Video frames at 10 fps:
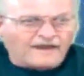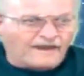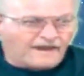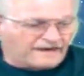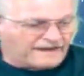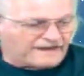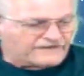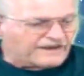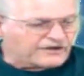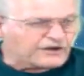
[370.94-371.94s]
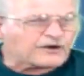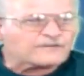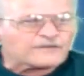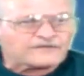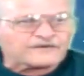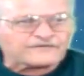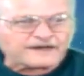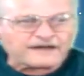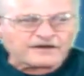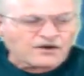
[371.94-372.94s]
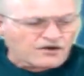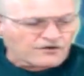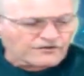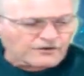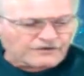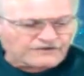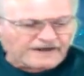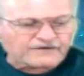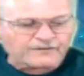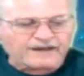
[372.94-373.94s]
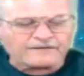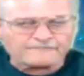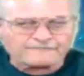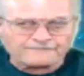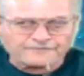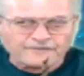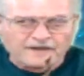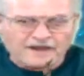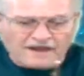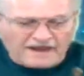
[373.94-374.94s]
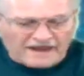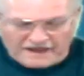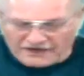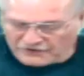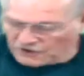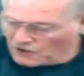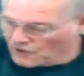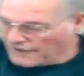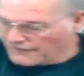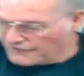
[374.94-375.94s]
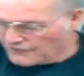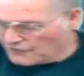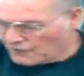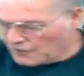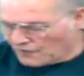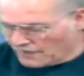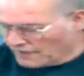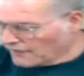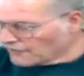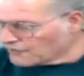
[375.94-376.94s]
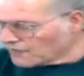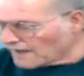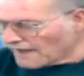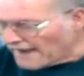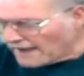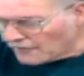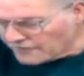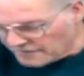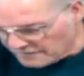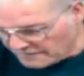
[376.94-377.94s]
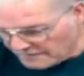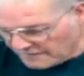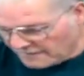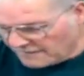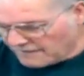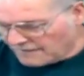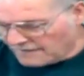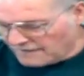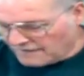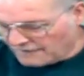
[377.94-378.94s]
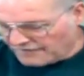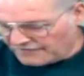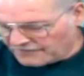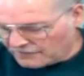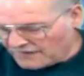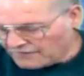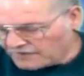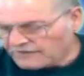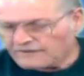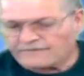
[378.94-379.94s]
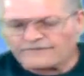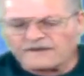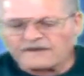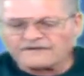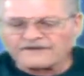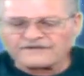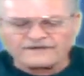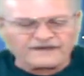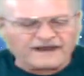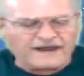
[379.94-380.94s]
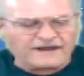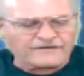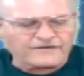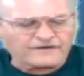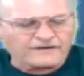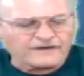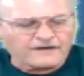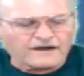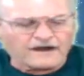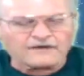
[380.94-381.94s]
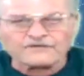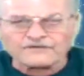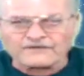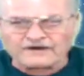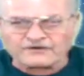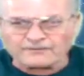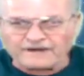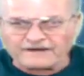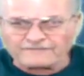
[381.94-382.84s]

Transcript: Now take your 15, 30 seconds bit, and you're going to drill out a piece of rubber that's in the end of section B.